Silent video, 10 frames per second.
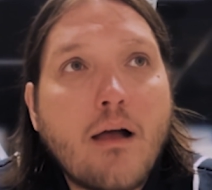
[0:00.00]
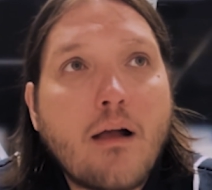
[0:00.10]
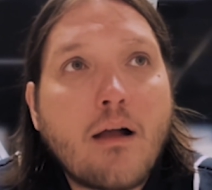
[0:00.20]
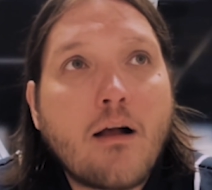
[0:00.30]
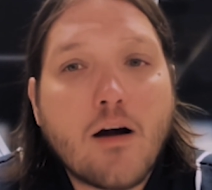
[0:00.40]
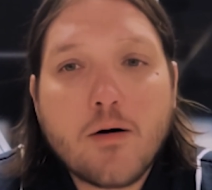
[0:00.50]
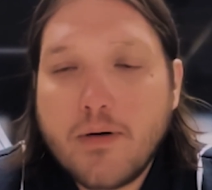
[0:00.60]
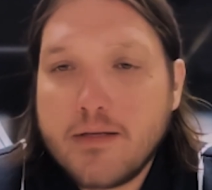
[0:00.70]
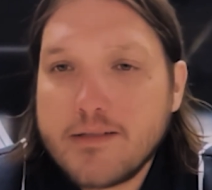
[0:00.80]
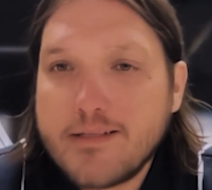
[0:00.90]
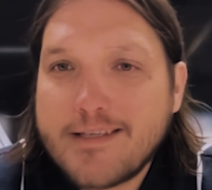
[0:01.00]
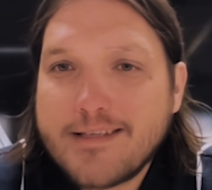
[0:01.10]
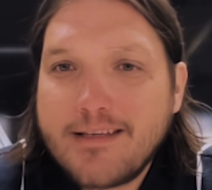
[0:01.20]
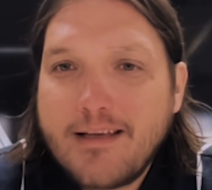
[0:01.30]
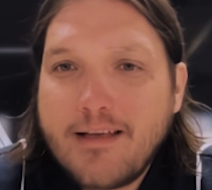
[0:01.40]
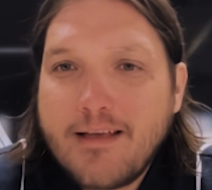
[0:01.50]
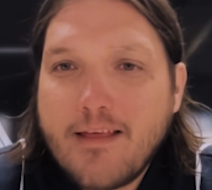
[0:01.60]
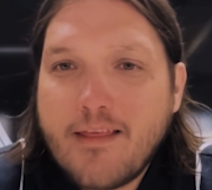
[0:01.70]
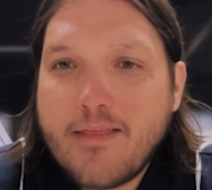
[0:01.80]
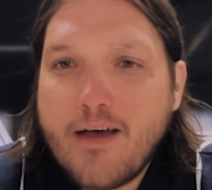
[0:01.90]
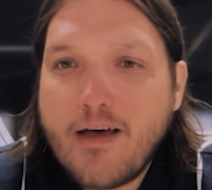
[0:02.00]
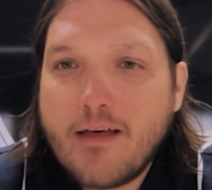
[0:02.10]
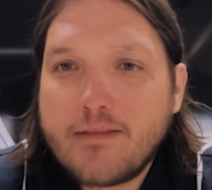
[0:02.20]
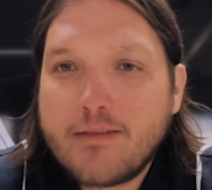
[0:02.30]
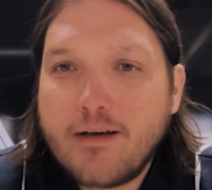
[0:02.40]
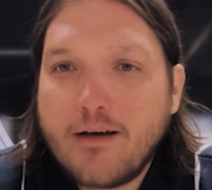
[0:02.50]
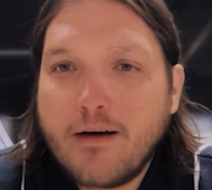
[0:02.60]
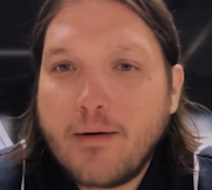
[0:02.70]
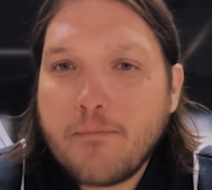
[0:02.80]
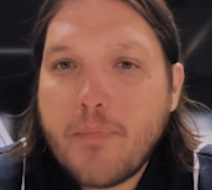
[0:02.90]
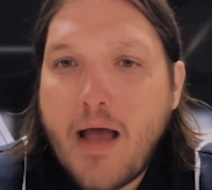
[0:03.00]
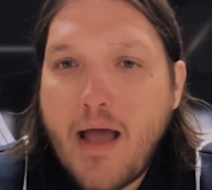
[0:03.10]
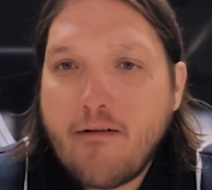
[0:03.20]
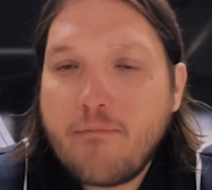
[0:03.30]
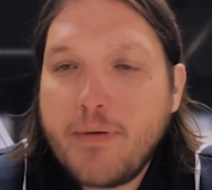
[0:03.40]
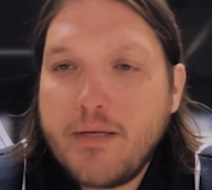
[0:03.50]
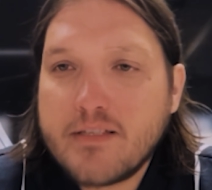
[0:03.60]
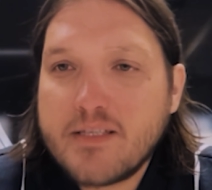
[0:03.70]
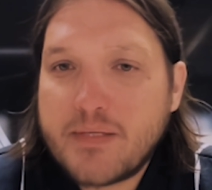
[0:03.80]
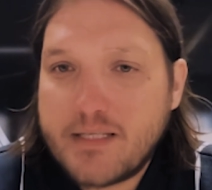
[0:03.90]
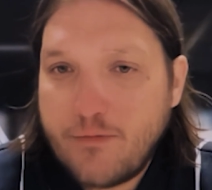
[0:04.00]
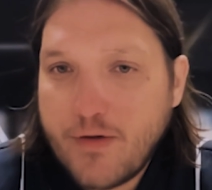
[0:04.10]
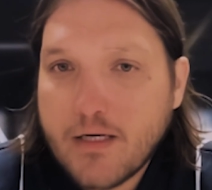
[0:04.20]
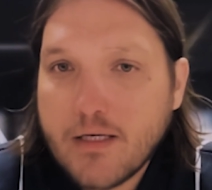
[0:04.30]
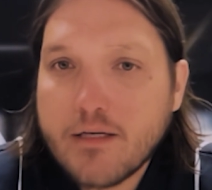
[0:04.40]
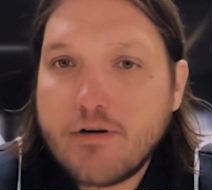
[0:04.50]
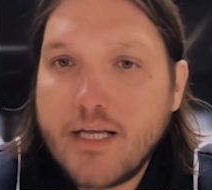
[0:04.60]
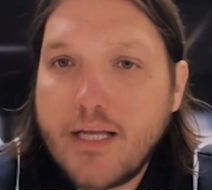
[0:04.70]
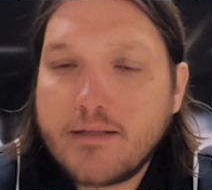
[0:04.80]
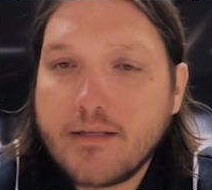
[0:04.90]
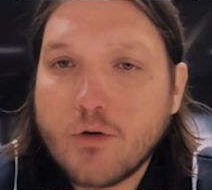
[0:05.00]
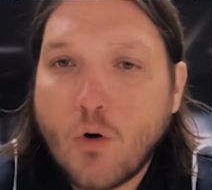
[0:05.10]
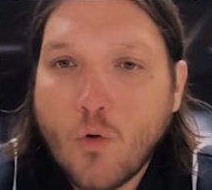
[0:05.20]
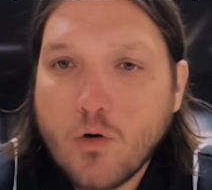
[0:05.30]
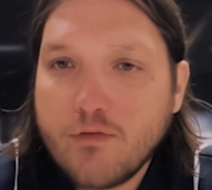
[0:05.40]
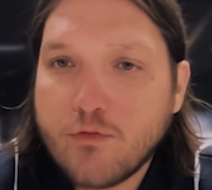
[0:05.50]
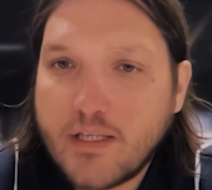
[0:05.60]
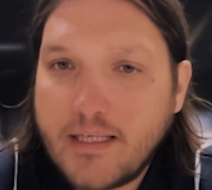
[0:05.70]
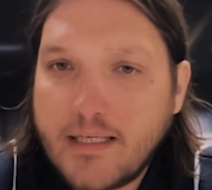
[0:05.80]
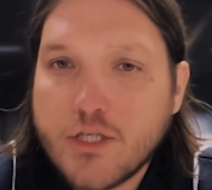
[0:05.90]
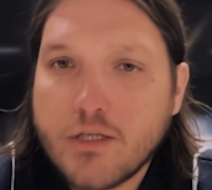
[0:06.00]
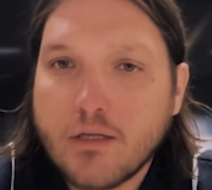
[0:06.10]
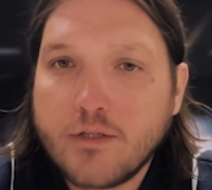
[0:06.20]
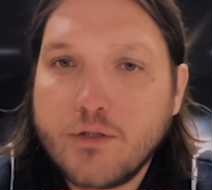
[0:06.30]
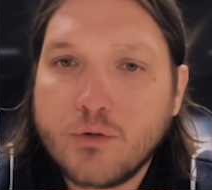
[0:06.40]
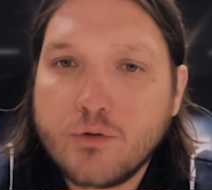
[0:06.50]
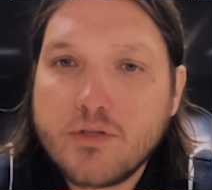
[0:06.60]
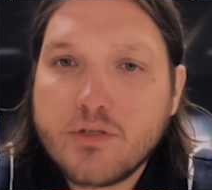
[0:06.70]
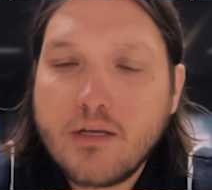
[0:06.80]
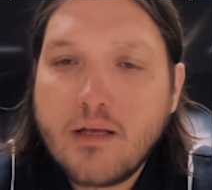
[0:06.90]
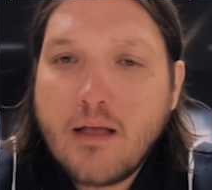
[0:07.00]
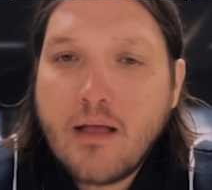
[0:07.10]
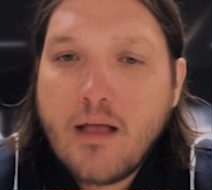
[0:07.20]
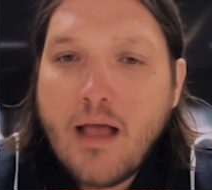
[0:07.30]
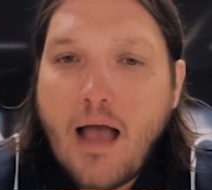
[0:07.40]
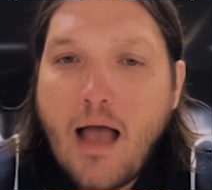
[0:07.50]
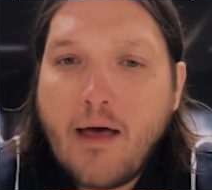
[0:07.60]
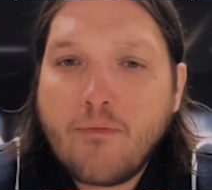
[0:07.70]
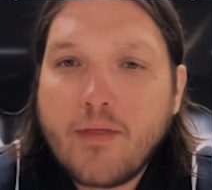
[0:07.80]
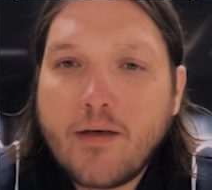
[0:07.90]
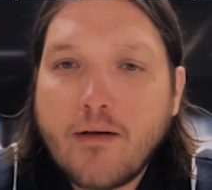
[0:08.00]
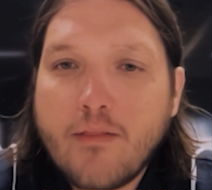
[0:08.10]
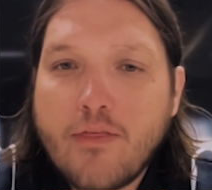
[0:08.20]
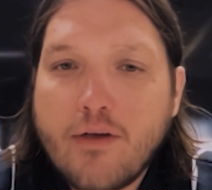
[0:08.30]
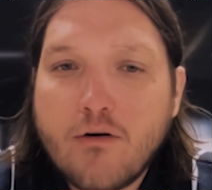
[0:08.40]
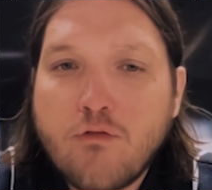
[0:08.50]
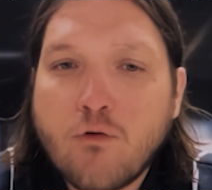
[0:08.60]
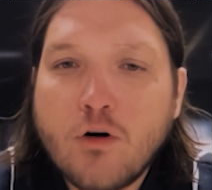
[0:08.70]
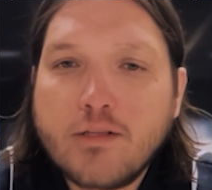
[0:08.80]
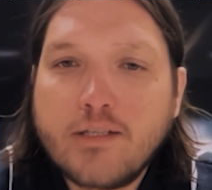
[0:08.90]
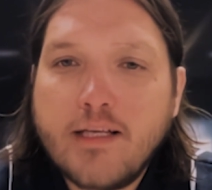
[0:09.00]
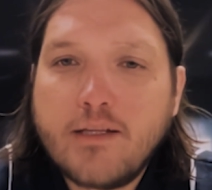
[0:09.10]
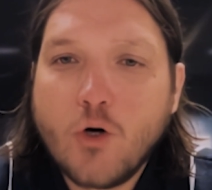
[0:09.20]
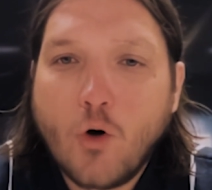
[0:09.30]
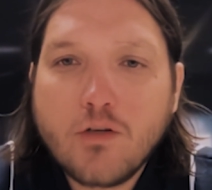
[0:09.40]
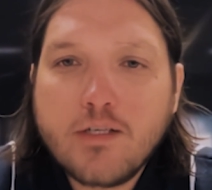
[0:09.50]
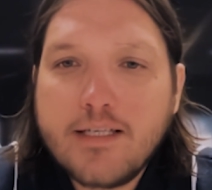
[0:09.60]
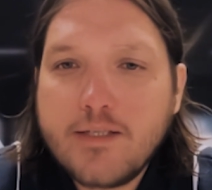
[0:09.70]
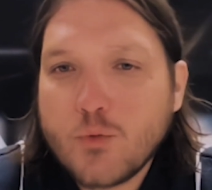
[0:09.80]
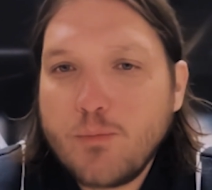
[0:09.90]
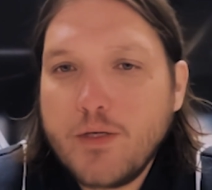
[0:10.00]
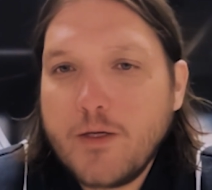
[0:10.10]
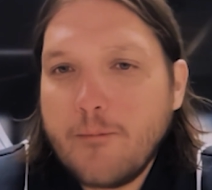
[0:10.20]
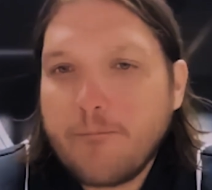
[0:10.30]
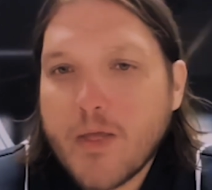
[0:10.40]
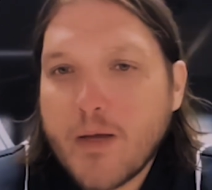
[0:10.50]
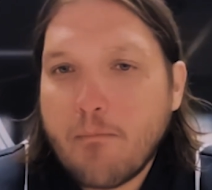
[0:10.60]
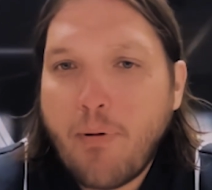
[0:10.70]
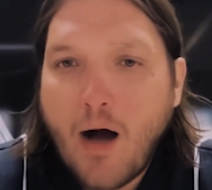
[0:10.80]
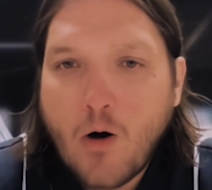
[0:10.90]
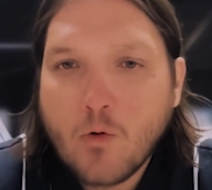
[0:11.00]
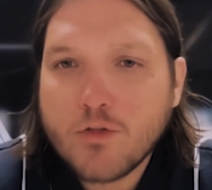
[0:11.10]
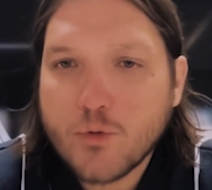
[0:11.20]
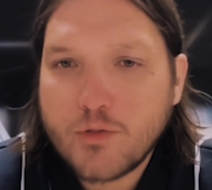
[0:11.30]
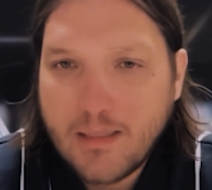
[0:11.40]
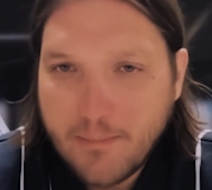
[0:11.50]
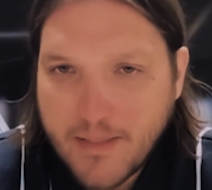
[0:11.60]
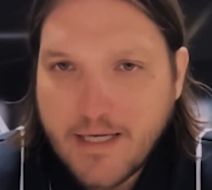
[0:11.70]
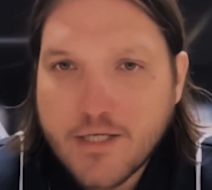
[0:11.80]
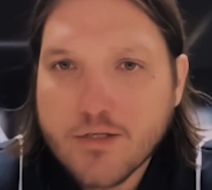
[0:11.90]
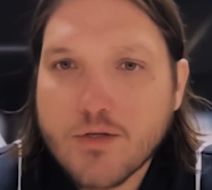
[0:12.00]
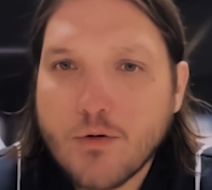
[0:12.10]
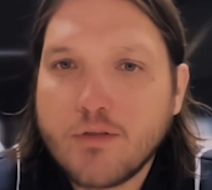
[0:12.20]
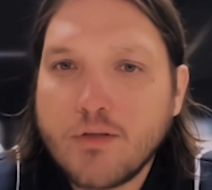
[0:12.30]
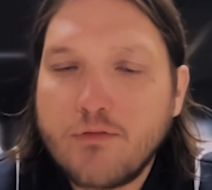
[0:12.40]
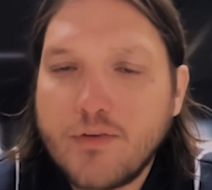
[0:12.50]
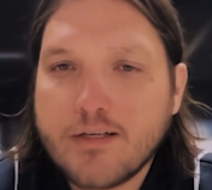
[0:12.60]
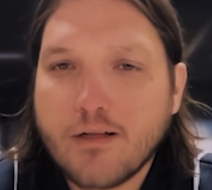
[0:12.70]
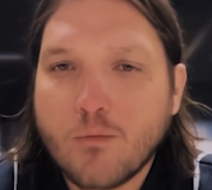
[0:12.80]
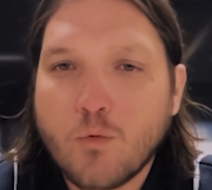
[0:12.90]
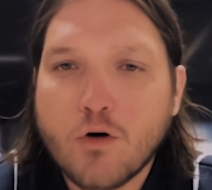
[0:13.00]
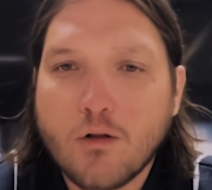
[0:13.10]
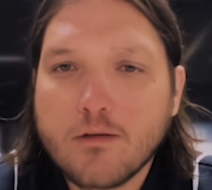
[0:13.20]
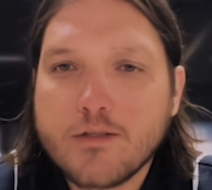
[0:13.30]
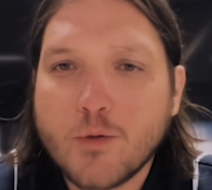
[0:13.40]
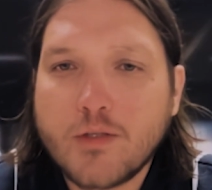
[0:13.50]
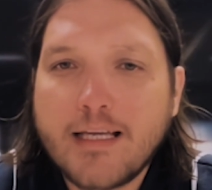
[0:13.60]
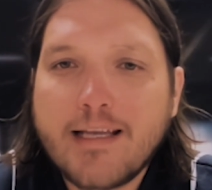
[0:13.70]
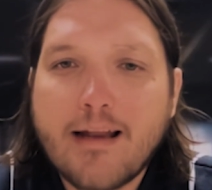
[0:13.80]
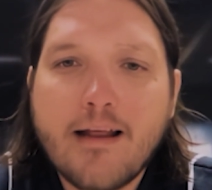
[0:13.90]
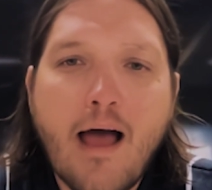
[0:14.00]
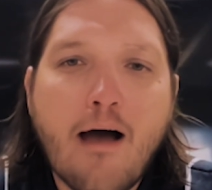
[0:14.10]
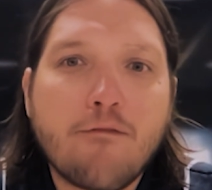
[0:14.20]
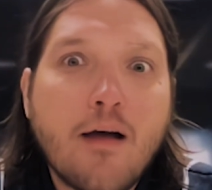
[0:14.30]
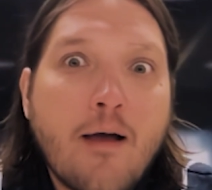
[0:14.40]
garments that have been specifically created only for the digital use, and therefore they don't need to be bound to the limitations of the physical world. So they can have